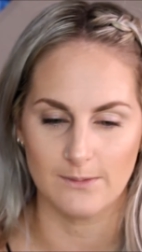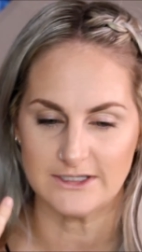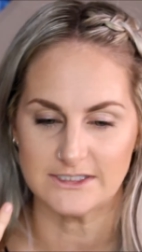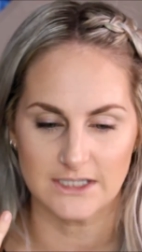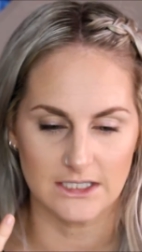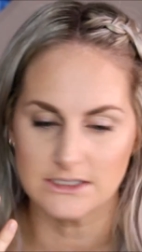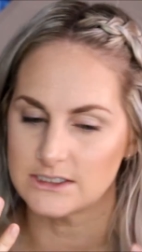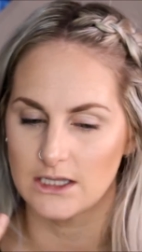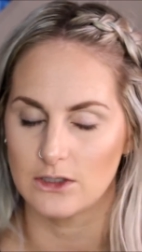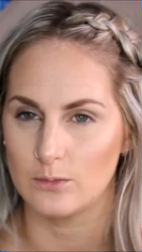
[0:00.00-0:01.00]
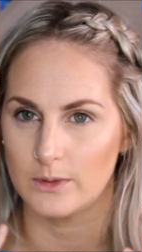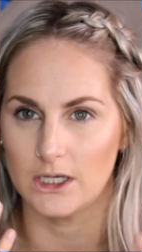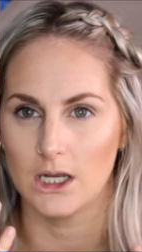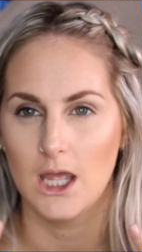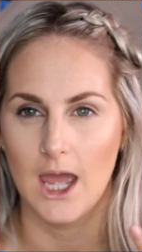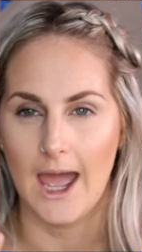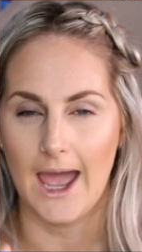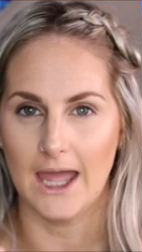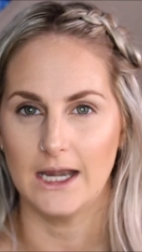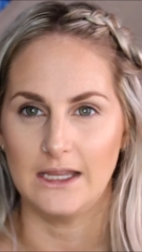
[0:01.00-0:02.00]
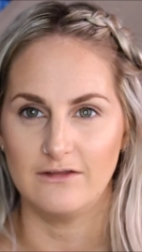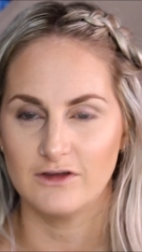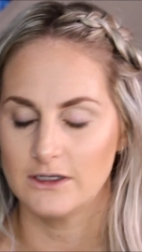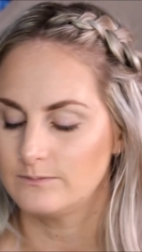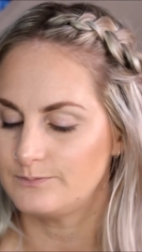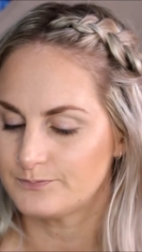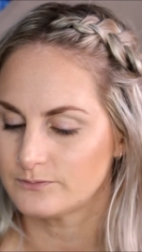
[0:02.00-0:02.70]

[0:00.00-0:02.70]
and my skin's a little bit uneven.